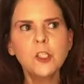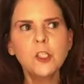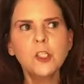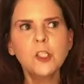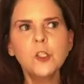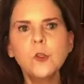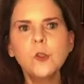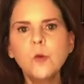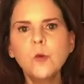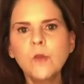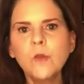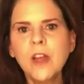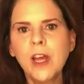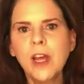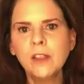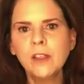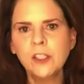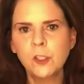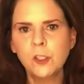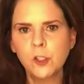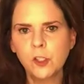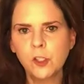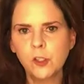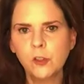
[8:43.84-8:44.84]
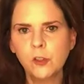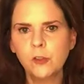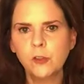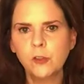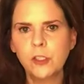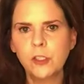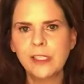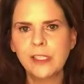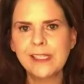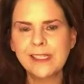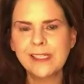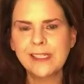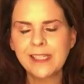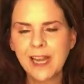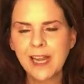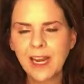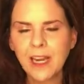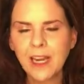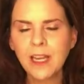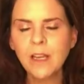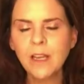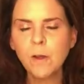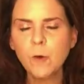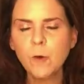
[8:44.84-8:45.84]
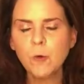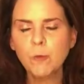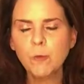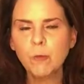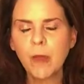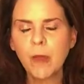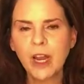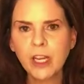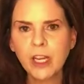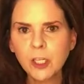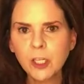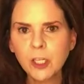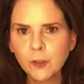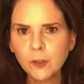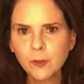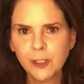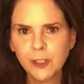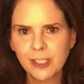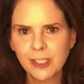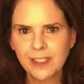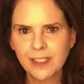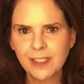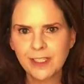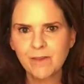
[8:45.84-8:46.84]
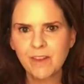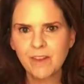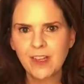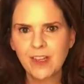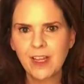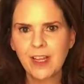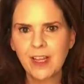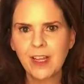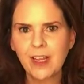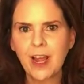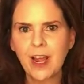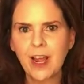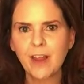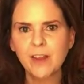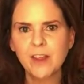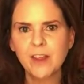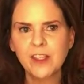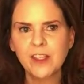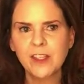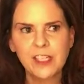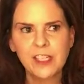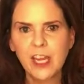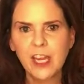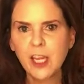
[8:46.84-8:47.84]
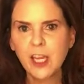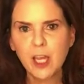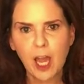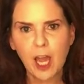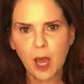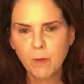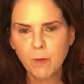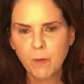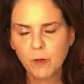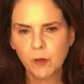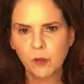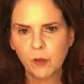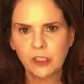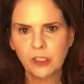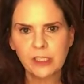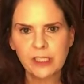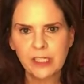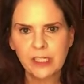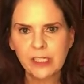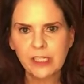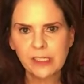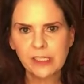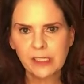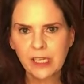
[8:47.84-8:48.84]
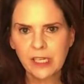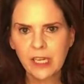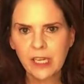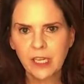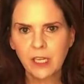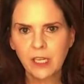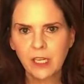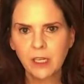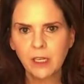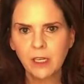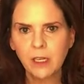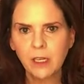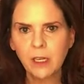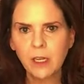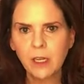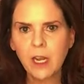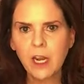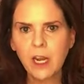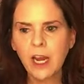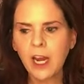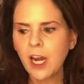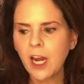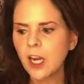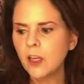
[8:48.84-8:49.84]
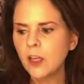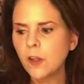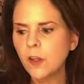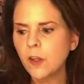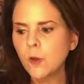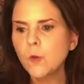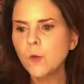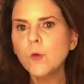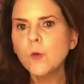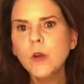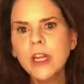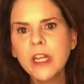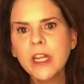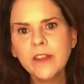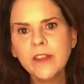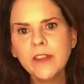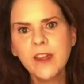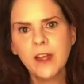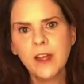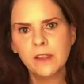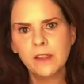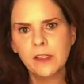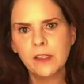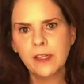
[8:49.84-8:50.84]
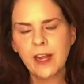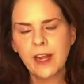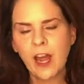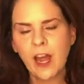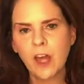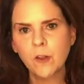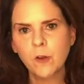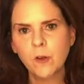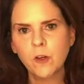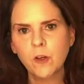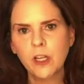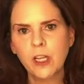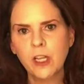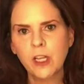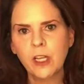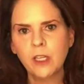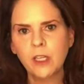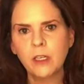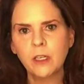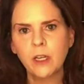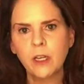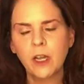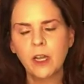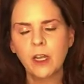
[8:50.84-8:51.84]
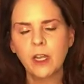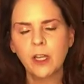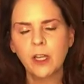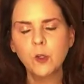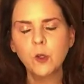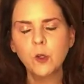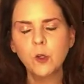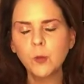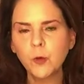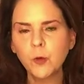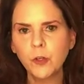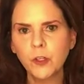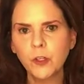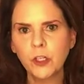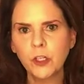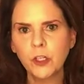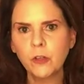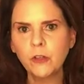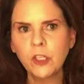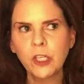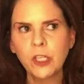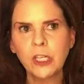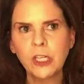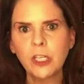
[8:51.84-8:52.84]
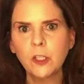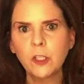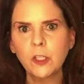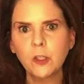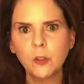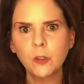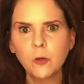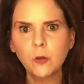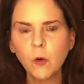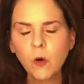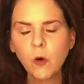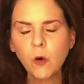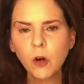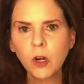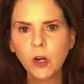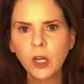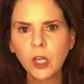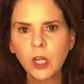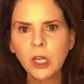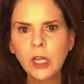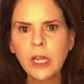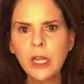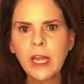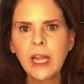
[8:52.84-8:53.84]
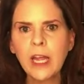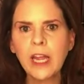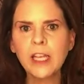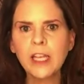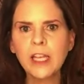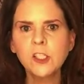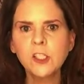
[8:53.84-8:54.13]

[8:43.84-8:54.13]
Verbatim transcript: 2,000 children sang My Country Tis of Thee at the state capitol in Tennessee. And 3,000 gathered in uh, at Cooper Union in New York. Mm-hmm.